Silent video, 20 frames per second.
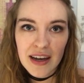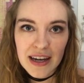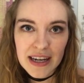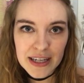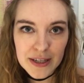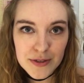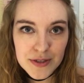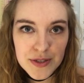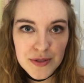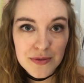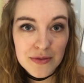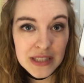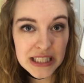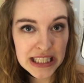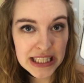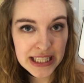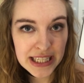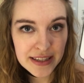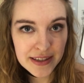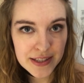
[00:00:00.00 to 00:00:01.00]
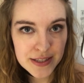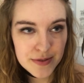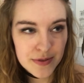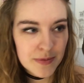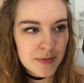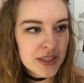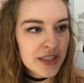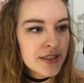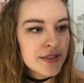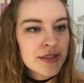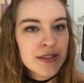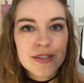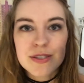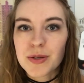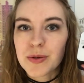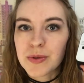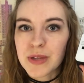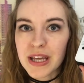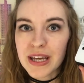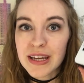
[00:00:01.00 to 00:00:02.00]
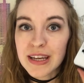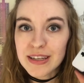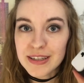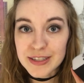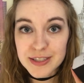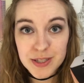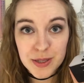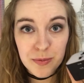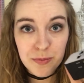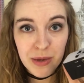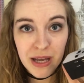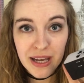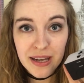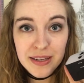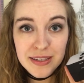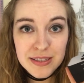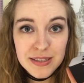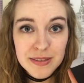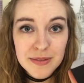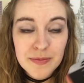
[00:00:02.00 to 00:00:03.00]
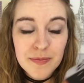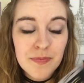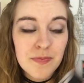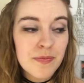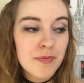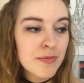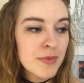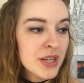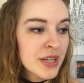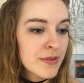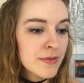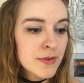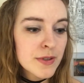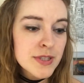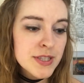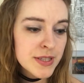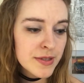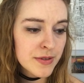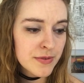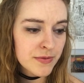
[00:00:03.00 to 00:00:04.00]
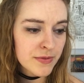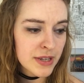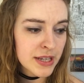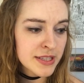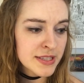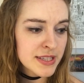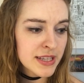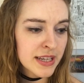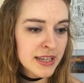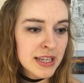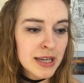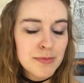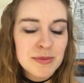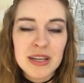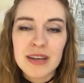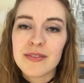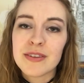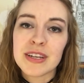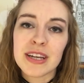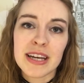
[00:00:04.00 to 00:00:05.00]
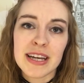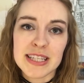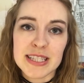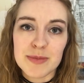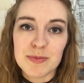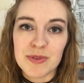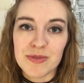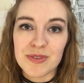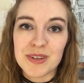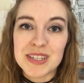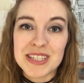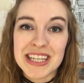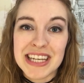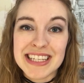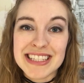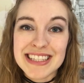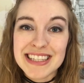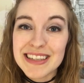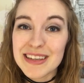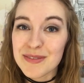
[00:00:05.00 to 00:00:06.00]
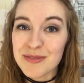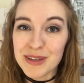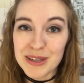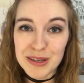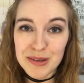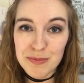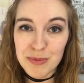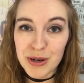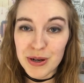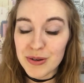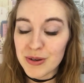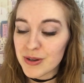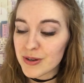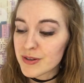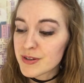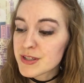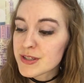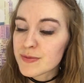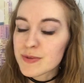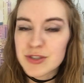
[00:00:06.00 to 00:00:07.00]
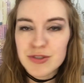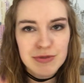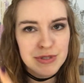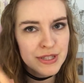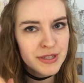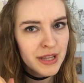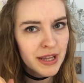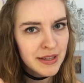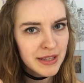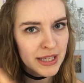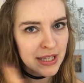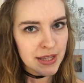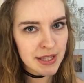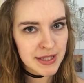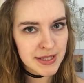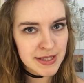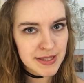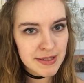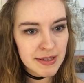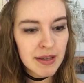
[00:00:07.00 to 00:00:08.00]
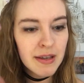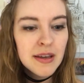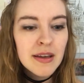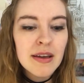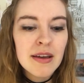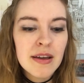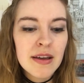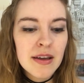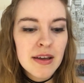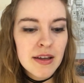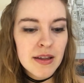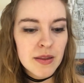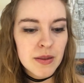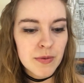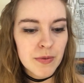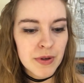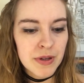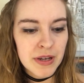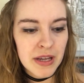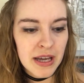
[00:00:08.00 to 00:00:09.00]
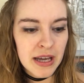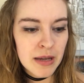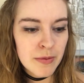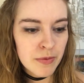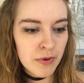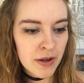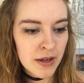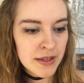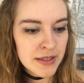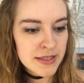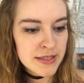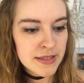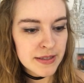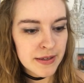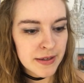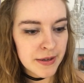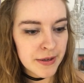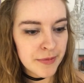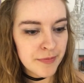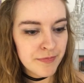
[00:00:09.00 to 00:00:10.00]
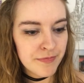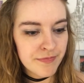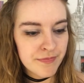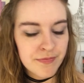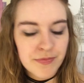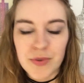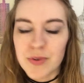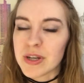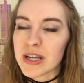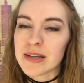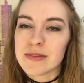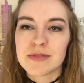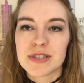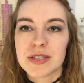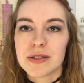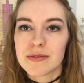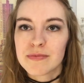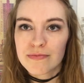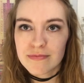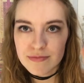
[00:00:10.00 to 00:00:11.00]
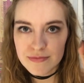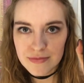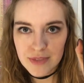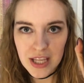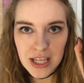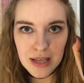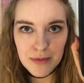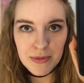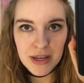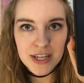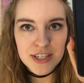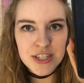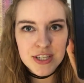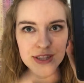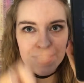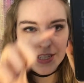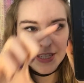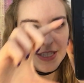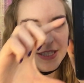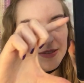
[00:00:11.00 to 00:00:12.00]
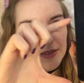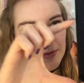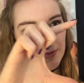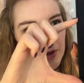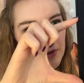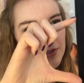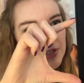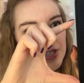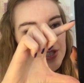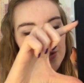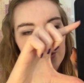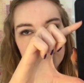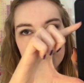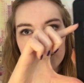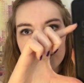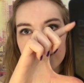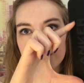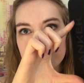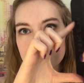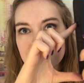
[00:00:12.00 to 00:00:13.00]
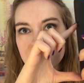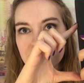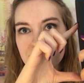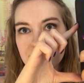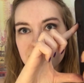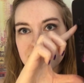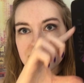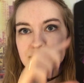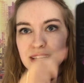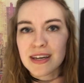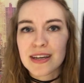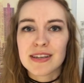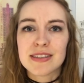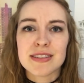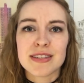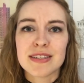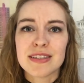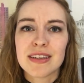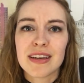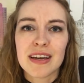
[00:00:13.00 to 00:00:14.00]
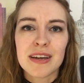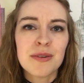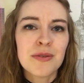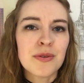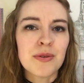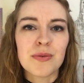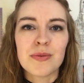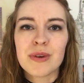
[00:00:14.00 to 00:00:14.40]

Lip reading: I also really like this one because it's so light and it's compact. My first year in France, I kept having to ask my friend Tessa if I could borrow hers, which was a lot like this. The one I brought, okay, so imagine this about 2/3 this size. I don't know